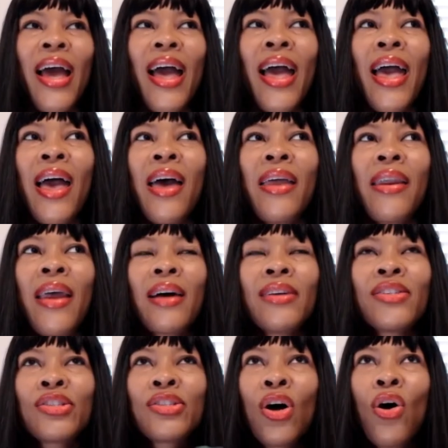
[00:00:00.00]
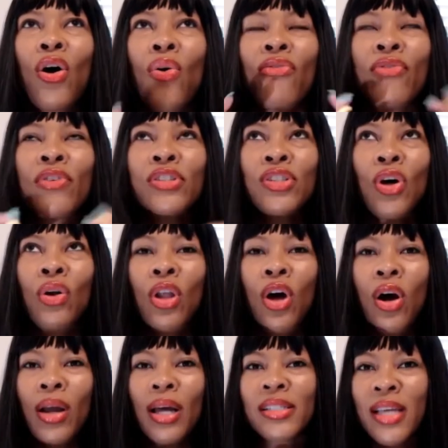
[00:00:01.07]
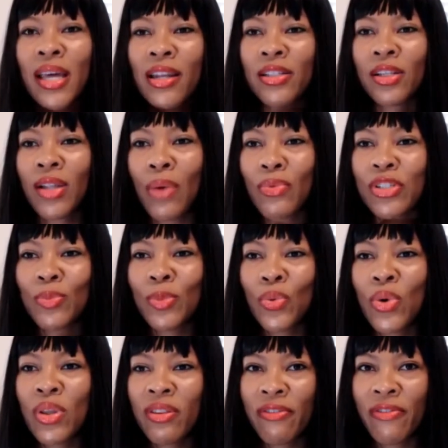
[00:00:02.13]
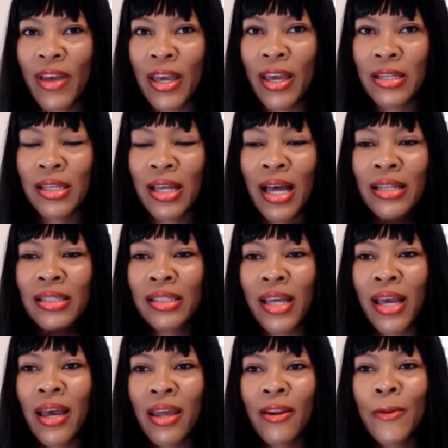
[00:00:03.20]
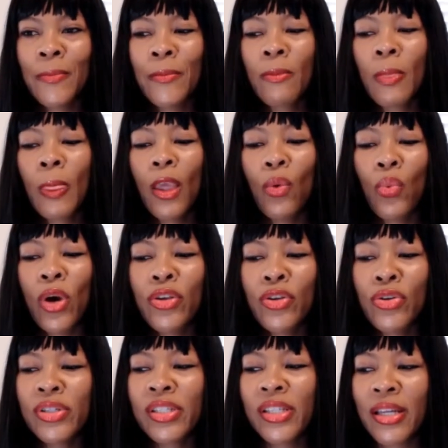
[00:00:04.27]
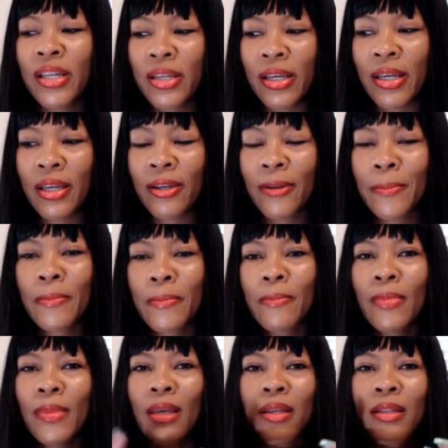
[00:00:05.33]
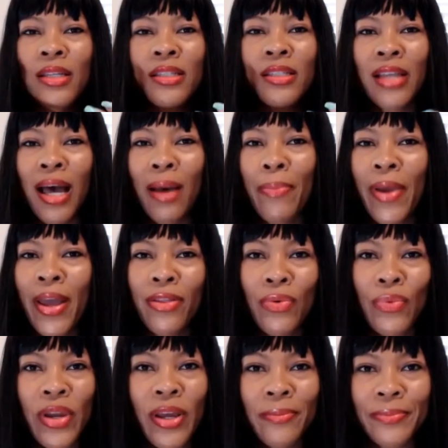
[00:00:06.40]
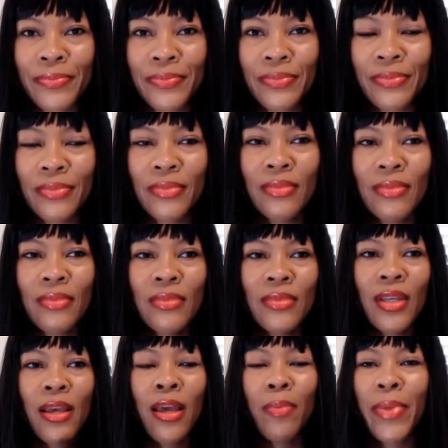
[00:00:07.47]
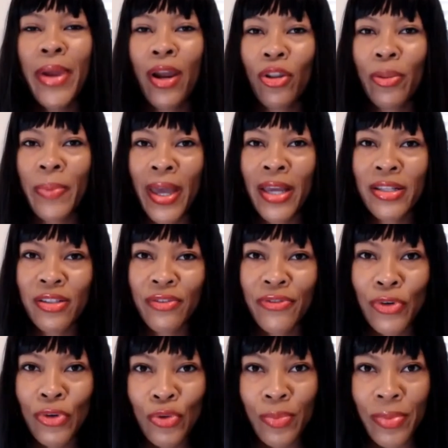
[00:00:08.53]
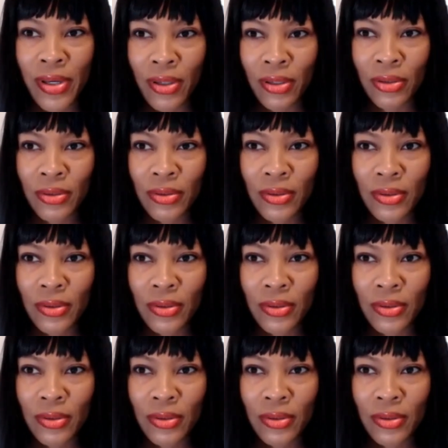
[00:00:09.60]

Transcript: And so for so long, I said it till I was blue in the face. I said, what you're sending does not pay the rent. It barely pays the food bill.